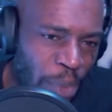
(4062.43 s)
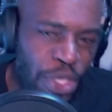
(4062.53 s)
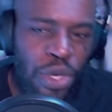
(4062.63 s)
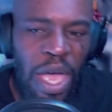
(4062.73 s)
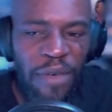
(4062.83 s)

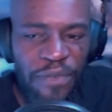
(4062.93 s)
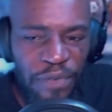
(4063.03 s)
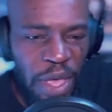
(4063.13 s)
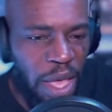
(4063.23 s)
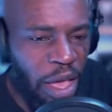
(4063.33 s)
you have
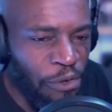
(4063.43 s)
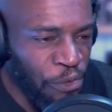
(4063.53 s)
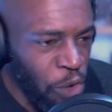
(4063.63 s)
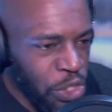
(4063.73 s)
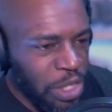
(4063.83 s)
a
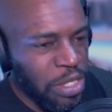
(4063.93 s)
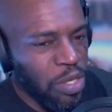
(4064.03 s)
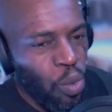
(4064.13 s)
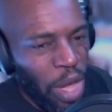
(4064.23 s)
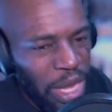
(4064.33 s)
thought into
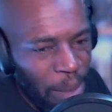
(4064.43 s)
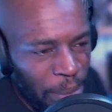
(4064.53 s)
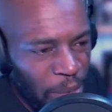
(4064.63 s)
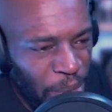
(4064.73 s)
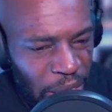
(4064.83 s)
why that
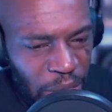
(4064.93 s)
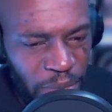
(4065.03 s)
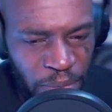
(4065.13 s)
might be?